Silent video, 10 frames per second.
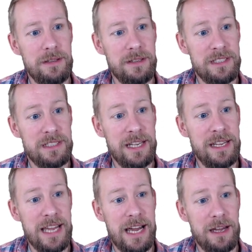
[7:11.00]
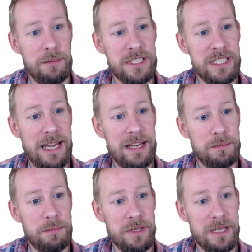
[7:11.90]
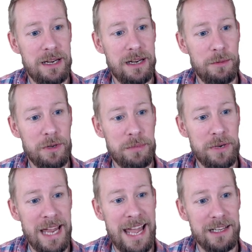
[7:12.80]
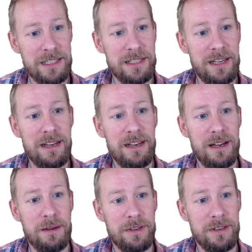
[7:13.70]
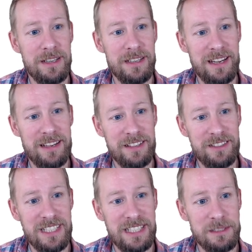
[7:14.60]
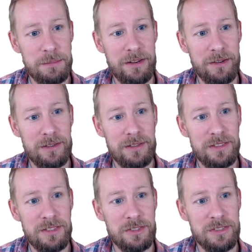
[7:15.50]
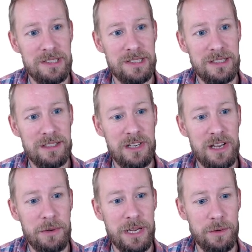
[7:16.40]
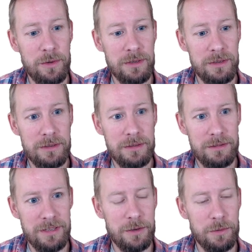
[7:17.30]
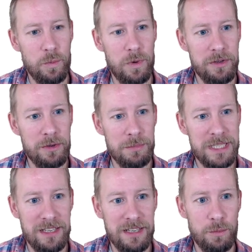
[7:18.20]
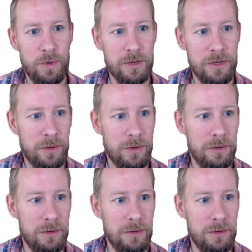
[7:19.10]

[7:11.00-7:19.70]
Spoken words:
taking the ally protect, but then I want to bring Hex in. And it's about just knowing, what you're missing and what you're